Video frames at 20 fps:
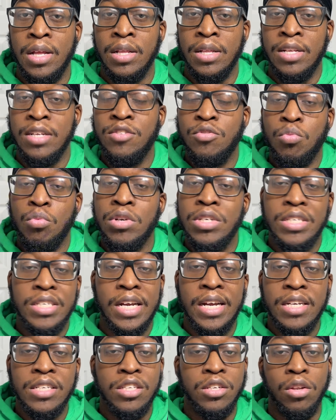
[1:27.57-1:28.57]
This one
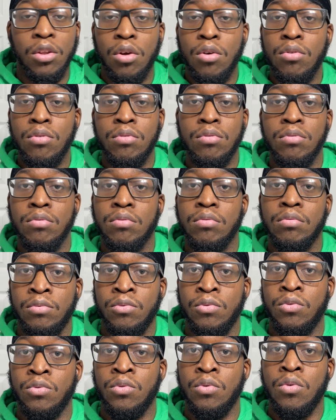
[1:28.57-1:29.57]
change alone
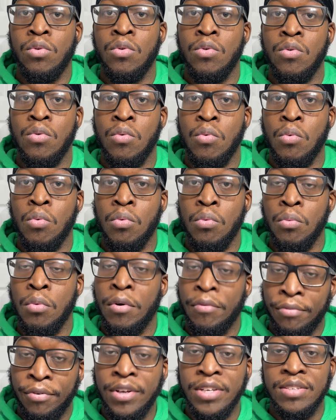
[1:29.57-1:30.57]
will
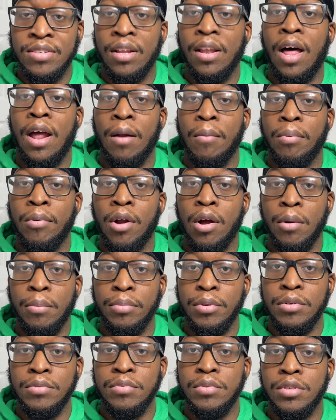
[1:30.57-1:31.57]
fix a lot of
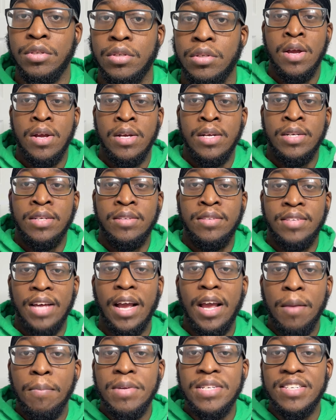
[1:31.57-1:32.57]
problems.
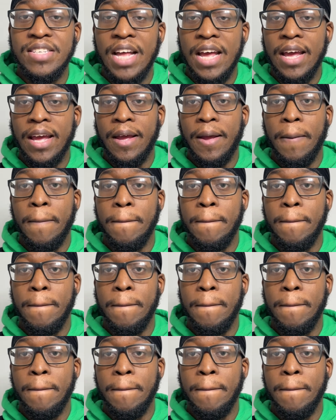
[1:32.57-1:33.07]
Second mistake,